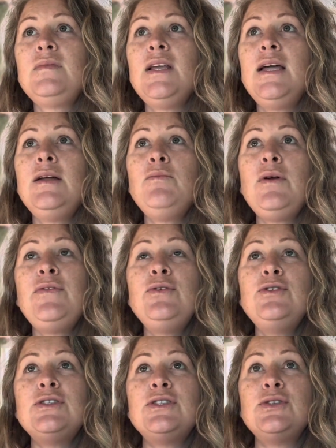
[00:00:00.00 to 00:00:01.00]
And if you
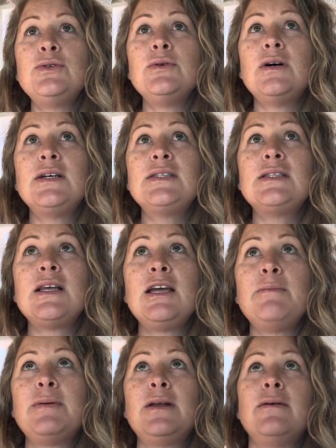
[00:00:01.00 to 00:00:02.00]
just do a
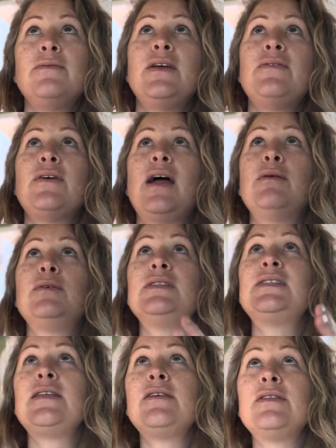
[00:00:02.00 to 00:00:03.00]
slight bit of, if I were to
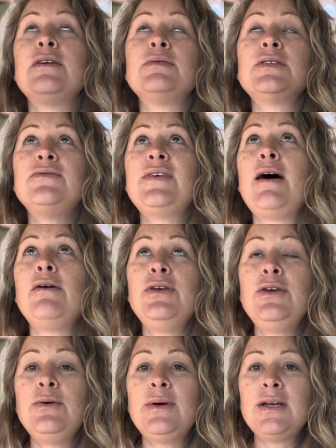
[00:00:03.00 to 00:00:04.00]
say that there was a
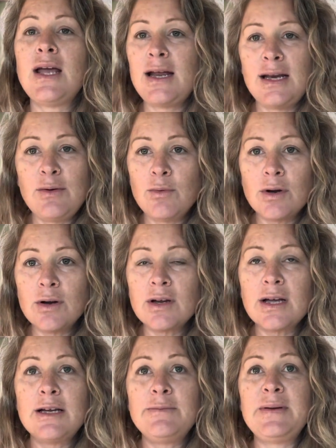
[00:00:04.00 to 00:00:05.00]
value in any work,
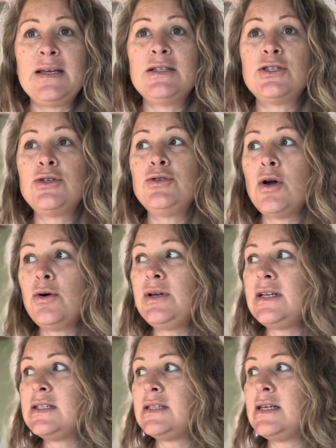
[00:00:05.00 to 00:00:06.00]
it'd be to
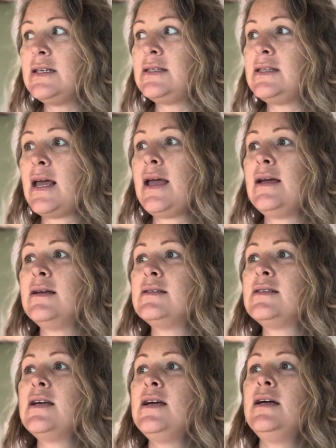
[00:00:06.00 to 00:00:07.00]
notice these things
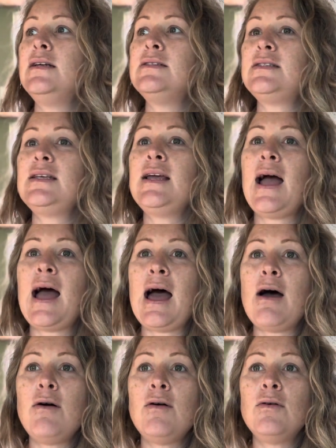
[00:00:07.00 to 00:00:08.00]
and see
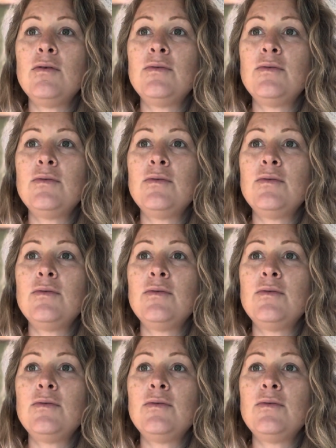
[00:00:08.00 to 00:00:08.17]
how